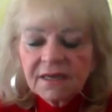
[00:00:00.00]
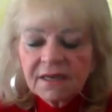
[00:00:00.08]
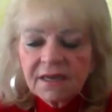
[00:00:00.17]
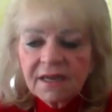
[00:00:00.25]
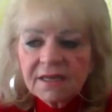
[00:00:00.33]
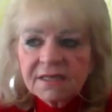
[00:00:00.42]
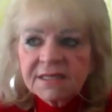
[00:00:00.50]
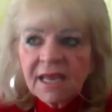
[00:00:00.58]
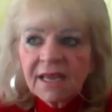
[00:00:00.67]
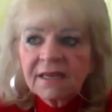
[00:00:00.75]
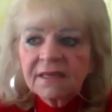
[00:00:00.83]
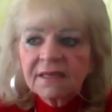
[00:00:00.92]
is
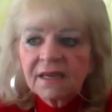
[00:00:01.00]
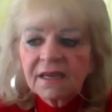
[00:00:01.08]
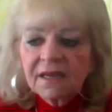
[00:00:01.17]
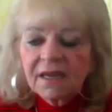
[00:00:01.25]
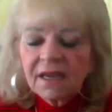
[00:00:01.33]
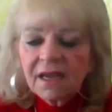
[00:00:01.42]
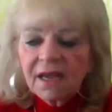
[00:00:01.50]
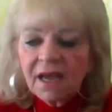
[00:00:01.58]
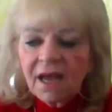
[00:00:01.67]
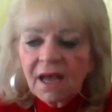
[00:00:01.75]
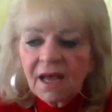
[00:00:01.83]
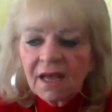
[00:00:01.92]
a
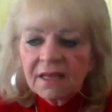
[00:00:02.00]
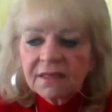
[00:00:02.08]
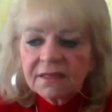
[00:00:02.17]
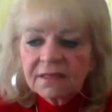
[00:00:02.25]
uh,